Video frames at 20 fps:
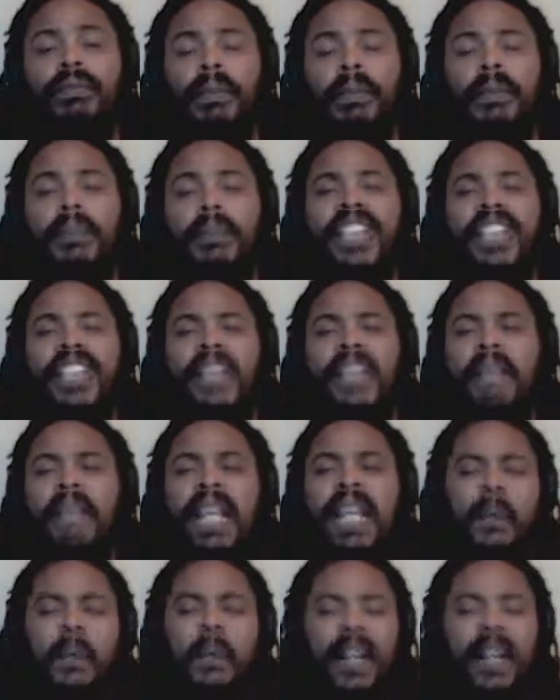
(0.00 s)
And people say,
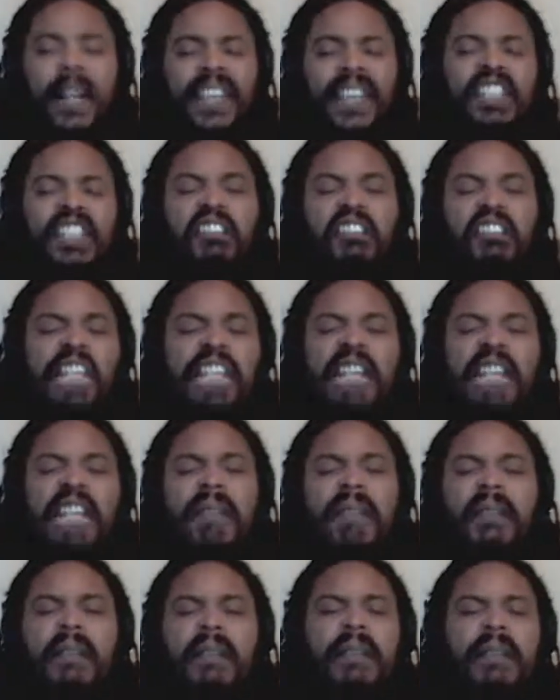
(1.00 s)
wow, that's a good deed.
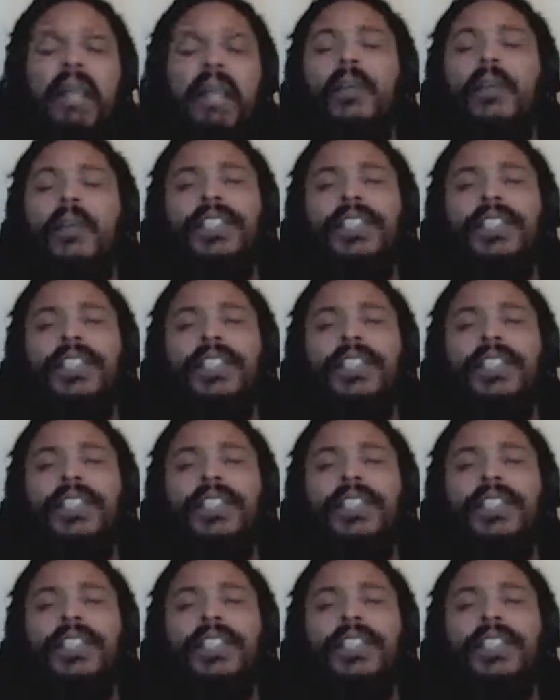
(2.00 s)
Blah, blah, blah.